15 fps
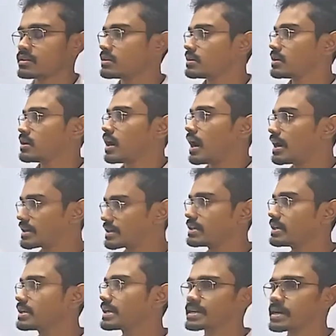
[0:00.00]
until get
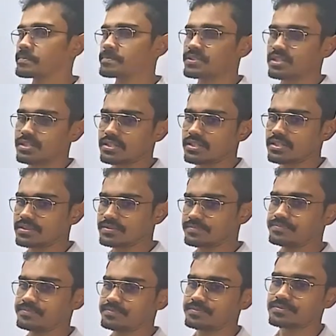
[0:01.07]
ruptured,
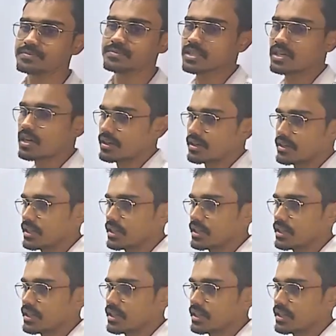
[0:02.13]
until get